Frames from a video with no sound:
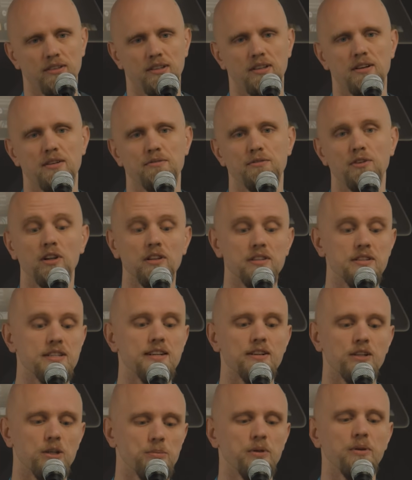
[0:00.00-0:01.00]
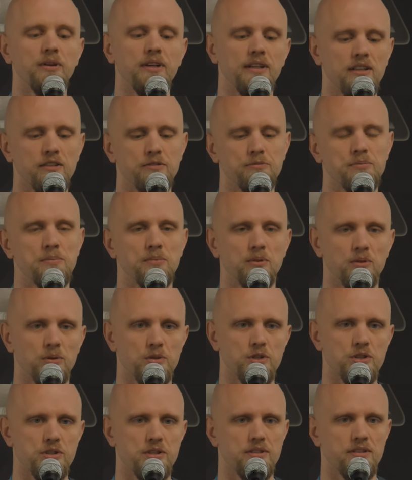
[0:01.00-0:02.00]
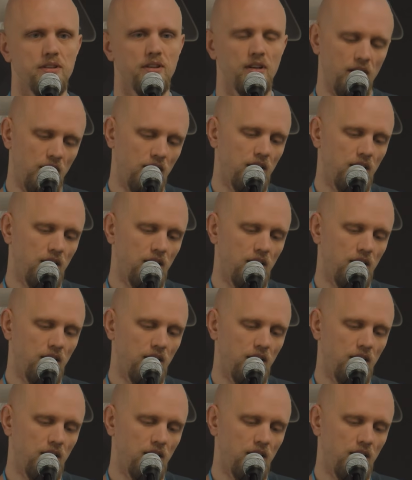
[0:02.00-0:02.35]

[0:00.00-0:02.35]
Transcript: volunteer community of people who just